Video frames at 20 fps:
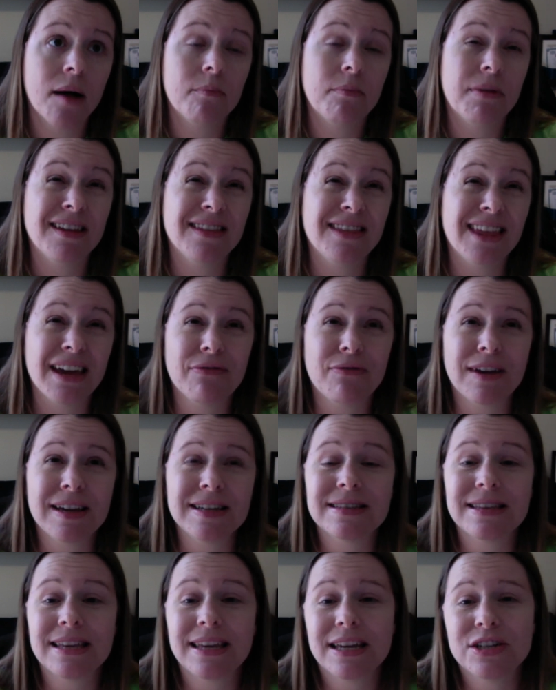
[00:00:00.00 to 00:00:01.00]
but they
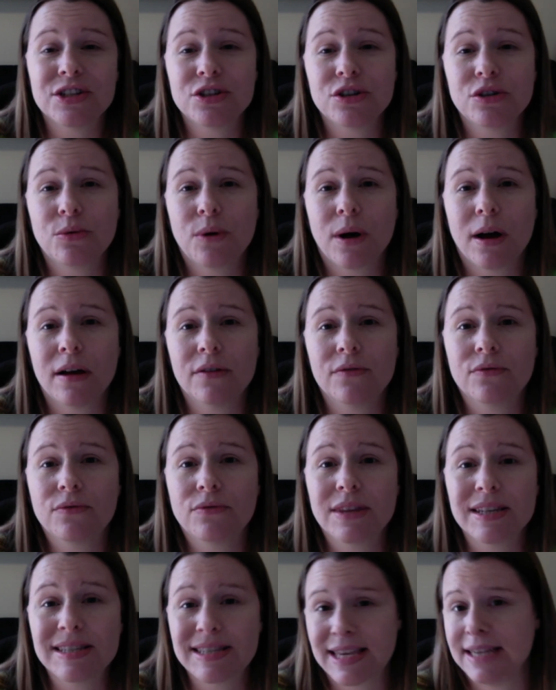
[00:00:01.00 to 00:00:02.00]
faced the issue of
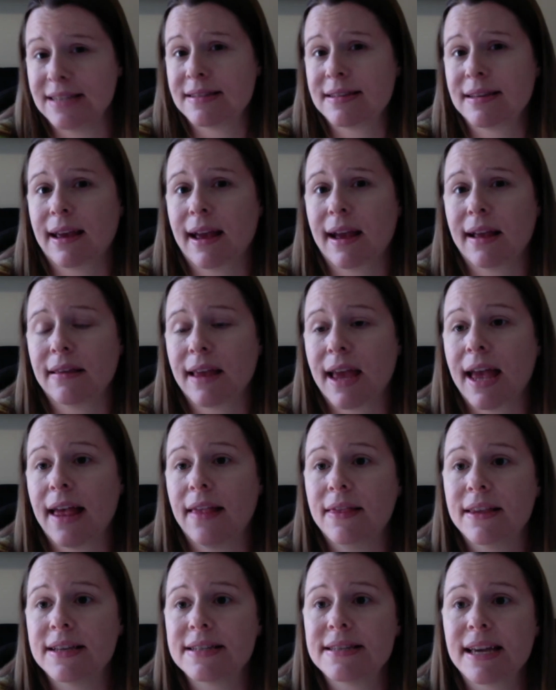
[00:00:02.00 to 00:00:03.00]
the states again,
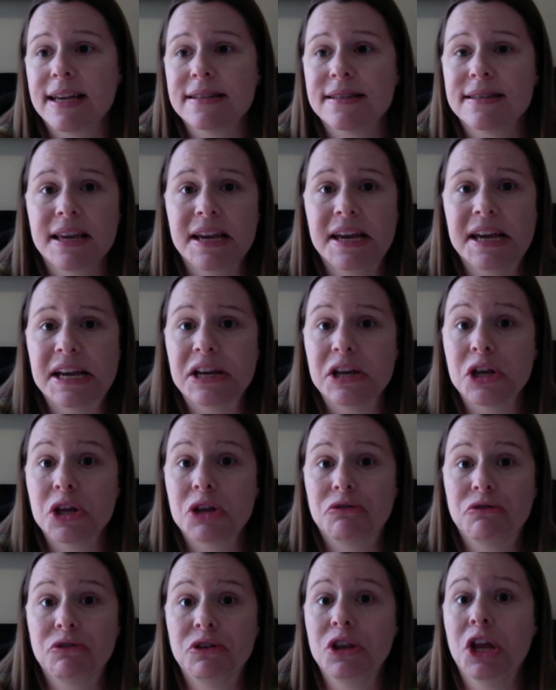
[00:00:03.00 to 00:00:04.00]
and the states saying
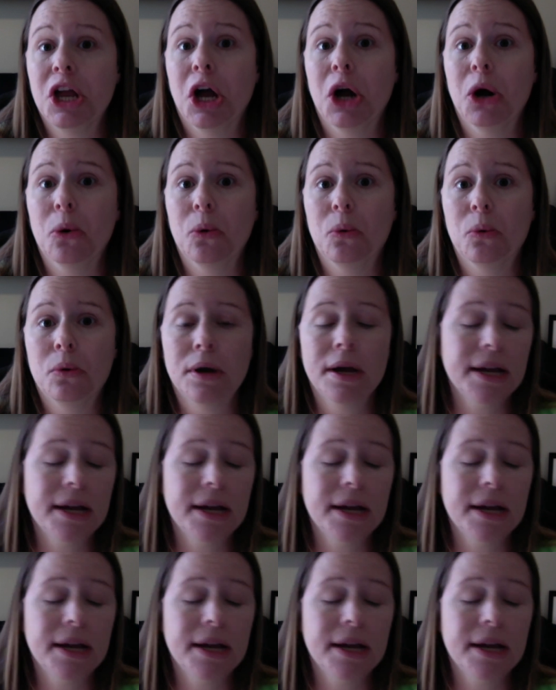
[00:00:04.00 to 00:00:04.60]
no.